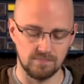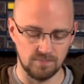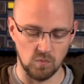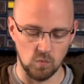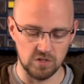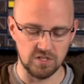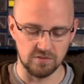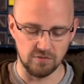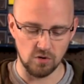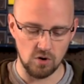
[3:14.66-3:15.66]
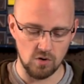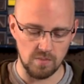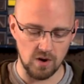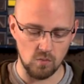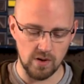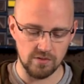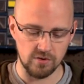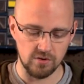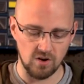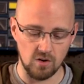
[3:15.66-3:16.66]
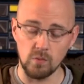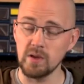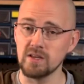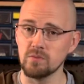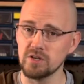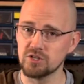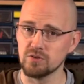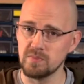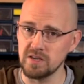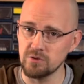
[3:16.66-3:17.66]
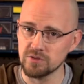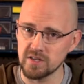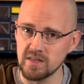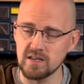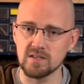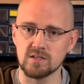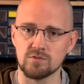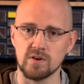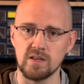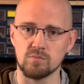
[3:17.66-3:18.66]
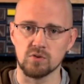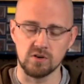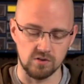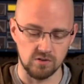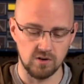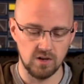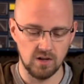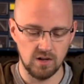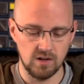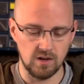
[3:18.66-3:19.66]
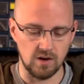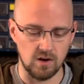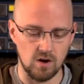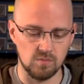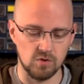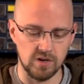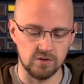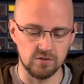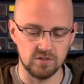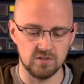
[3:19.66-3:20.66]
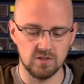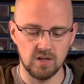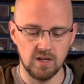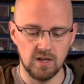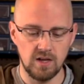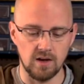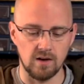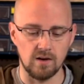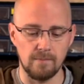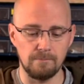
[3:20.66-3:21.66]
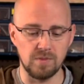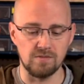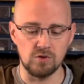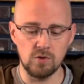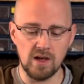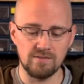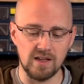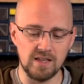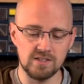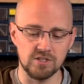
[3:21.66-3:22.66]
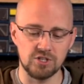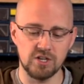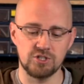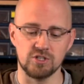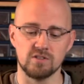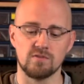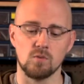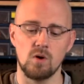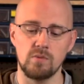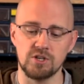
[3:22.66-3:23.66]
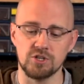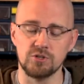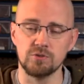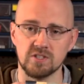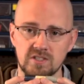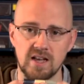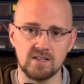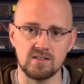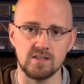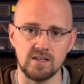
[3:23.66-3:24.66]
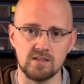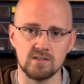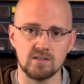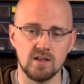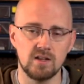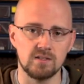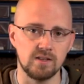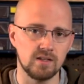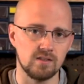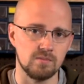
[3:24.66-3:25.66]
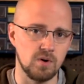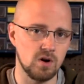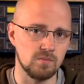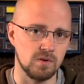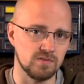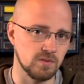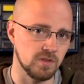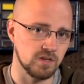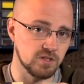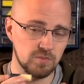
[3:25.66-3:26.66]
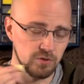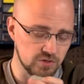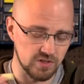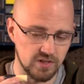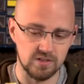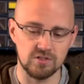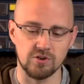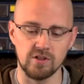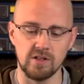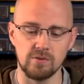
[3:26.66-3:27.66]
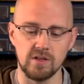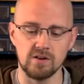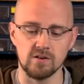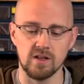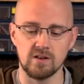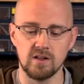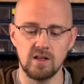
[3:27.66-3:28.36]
once and for all about whether or not we should be using these as 3D printer operators, if you have any suggestions for what we should do to test these to get to the bottom of some of the disputes that circulate on the internet,